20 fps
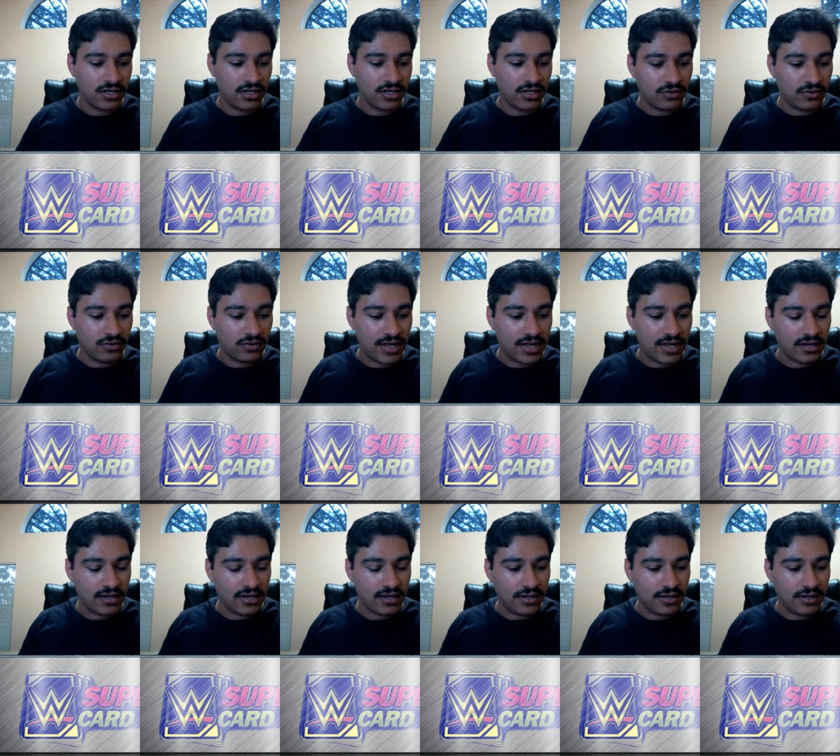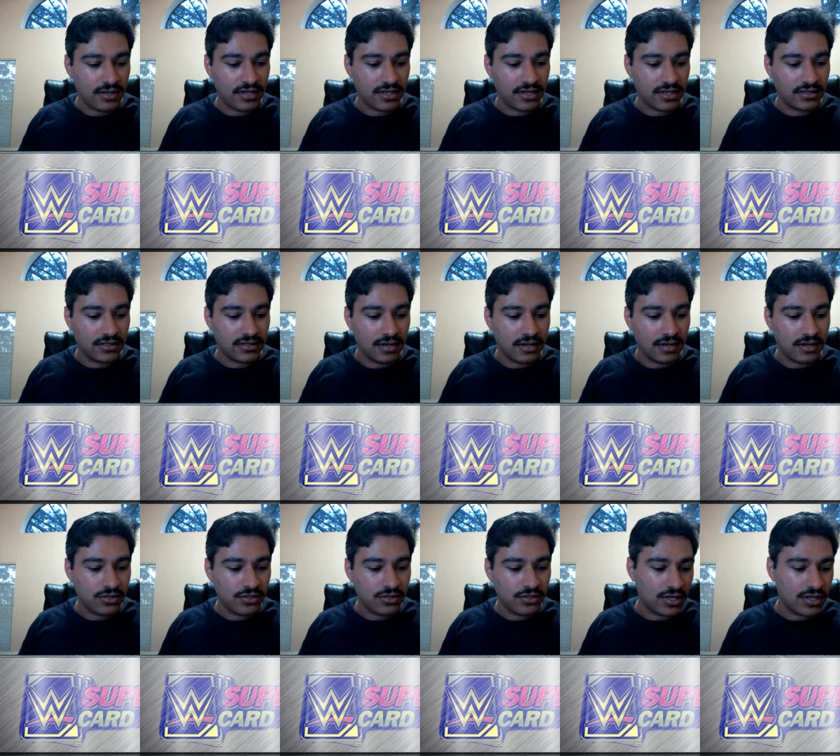We end up getting the
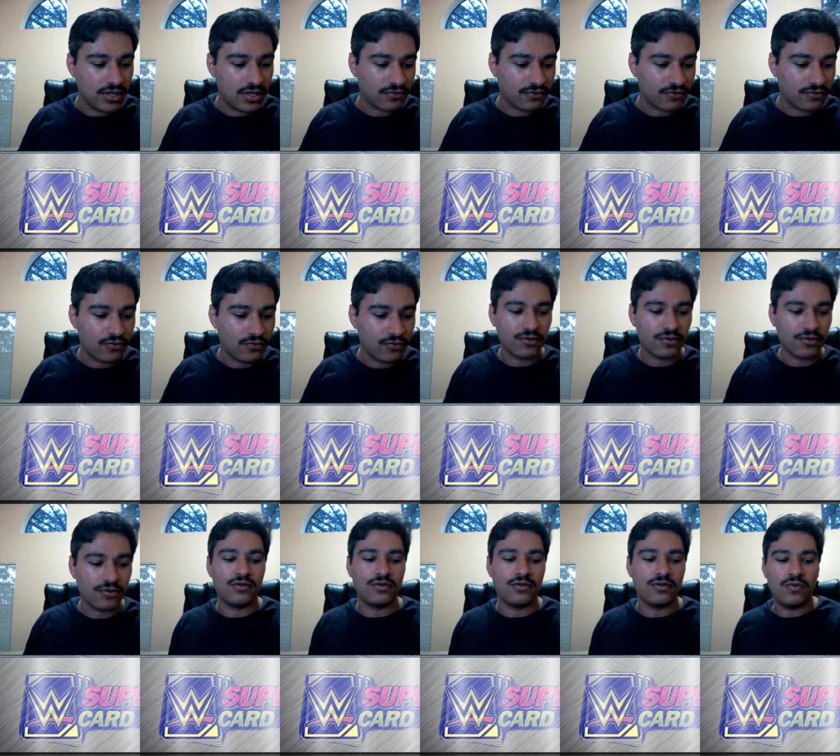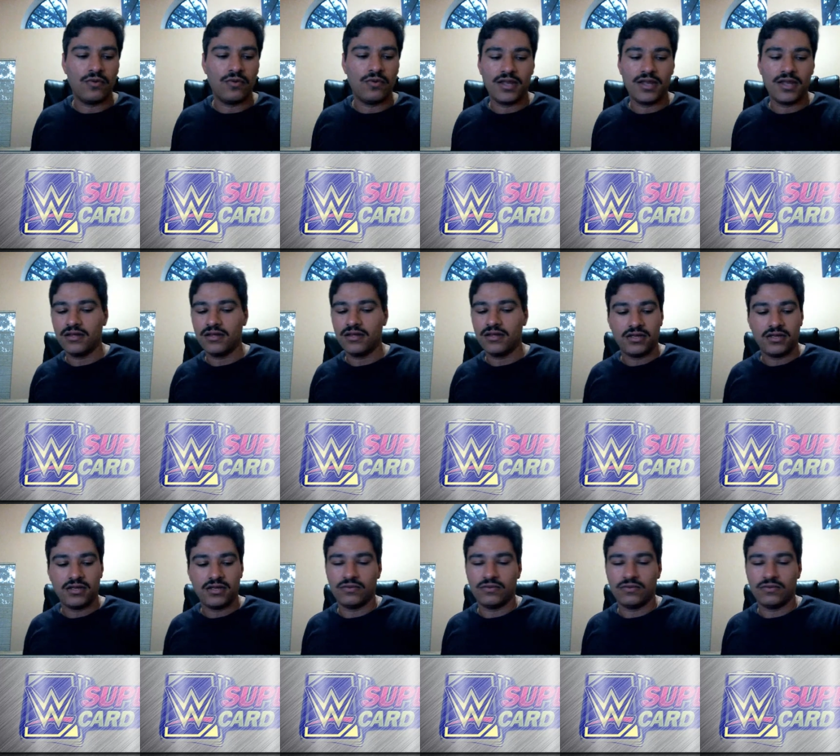W here for the win.
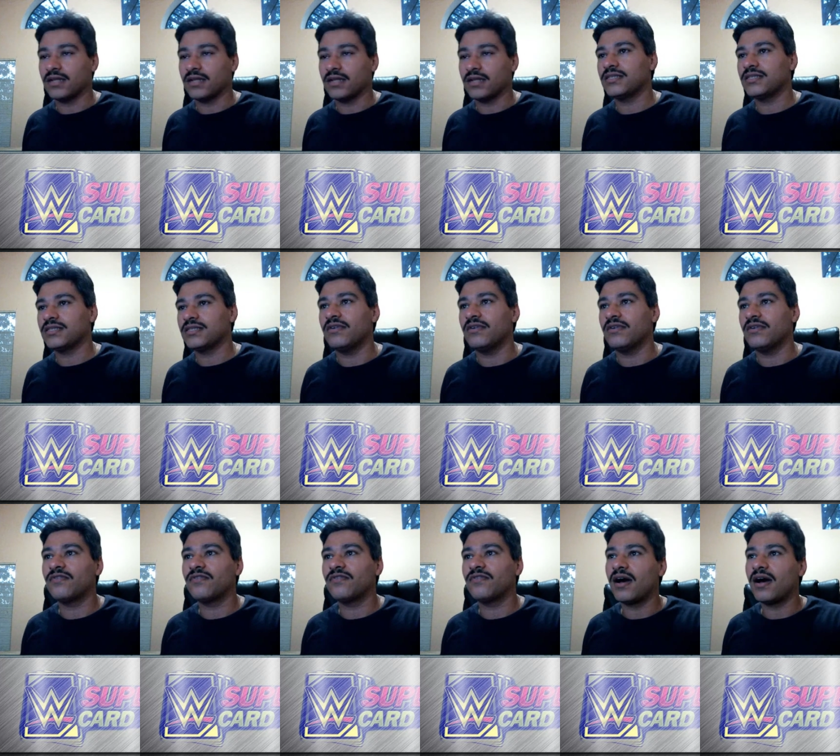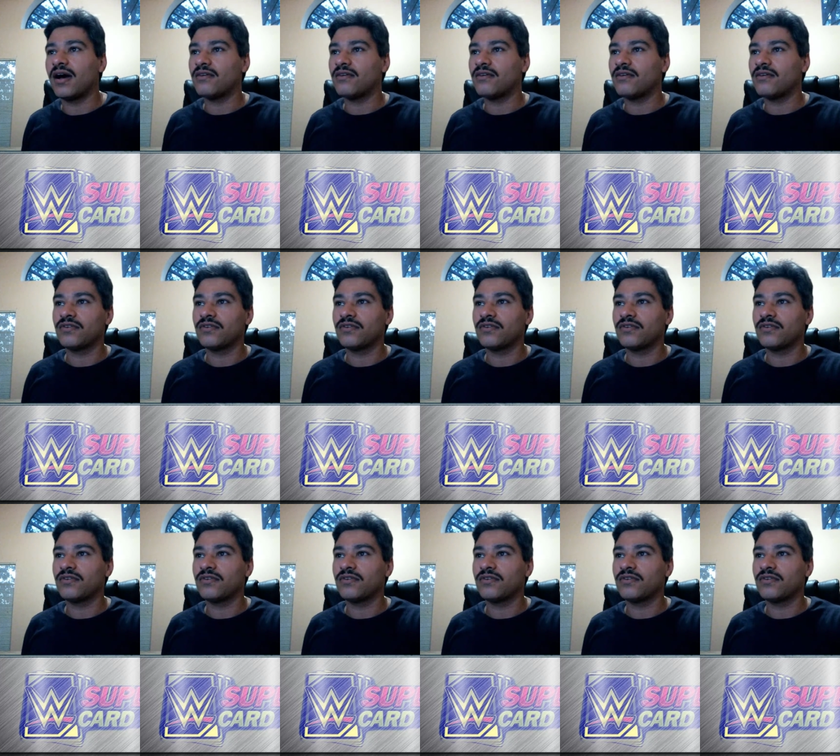We got seven to five.